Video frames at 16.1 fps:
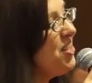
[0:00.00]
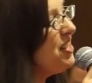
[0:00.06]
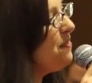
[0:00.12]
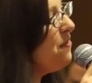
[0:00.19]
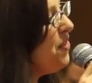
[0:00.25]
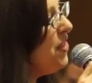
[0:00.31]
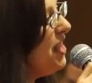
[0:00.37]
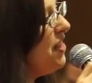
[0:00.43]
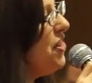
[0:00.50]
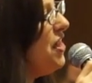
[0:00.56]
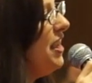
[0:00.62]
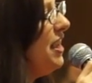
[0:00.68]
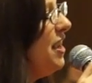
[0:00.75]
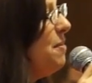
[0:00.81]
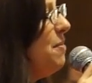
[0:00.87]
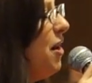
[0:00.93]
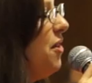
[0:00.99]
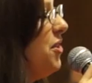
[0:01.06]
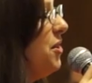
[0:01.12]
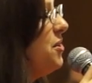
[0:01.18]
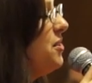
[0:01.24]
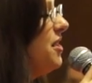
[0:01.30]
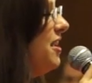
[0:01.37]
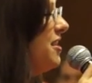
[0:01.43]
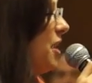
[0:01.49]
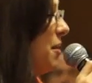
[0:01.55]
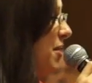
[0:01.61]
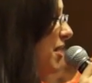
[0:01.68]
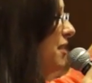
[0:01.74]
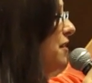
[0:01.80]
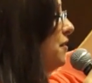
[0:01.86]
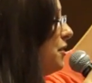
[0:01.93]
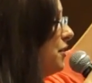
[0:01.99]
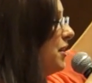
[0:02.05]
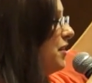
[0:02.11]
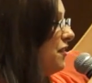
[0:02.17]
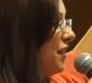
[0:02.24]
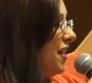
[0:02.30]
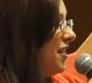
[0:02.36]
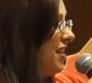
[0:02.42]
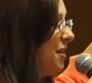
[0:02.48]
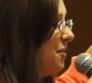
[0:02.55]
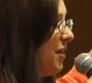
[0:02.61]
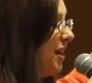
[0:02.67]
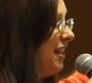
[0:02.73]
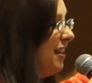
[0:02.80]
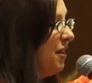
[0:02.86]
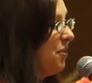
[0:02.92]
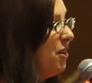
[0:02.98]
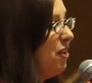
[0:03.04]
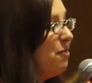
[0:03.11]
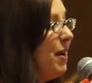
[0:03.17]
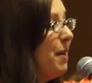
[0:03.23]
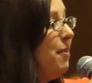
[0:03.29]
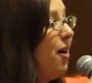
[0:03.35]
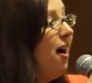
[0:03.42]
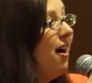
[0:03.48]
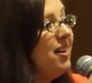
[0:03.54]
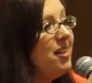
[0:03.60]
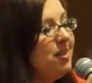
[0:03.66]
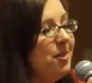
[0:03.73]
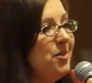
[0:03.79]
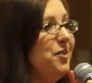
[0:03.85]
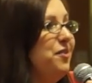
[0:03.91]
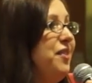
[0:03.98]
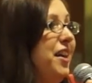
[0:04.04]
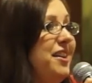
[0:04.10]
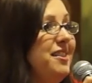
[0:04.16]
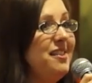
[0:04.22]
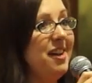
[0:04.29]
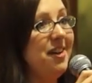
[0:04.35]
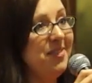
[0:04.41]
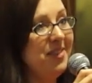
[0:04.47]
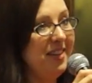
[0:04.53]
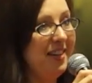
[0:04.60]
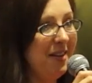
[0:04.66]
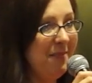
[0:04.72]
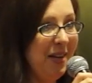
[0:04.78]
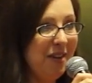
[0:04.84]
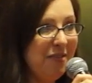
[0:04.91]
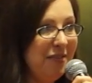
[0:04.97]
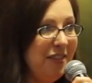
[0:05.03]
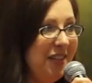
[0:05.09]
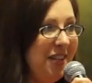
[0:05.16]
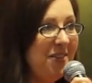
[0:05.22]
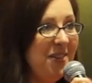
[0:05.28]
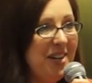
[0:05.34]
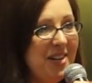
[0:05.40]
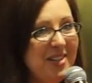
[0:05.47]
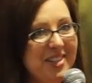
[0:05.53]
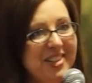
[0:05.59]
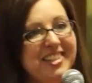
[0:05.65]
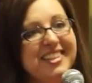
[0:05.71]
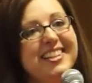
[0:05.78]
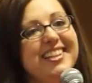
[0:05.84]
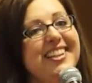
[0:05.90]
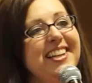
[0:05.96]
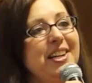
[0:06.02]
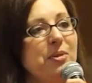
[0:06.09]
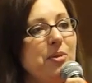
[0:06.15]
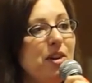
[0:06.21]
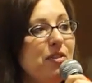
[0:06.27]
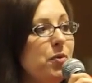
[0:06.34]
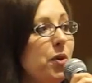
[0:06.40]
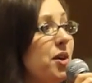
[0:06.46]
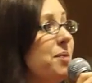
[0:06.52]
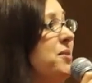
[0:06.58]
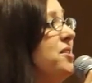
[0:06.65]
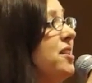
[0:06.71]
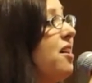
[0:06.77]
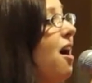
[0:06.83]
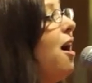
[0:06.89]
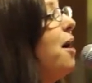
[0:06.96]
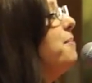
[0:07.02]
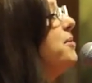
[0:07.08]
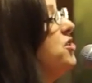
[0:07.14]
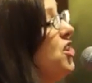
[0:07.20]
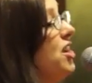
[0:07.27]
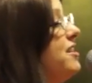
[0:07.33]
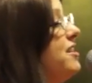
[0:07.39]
just thinking about those things. How many of you have felt that way? Like, what if my boss or finds out that I'm not feeling well, or what if workman's comp is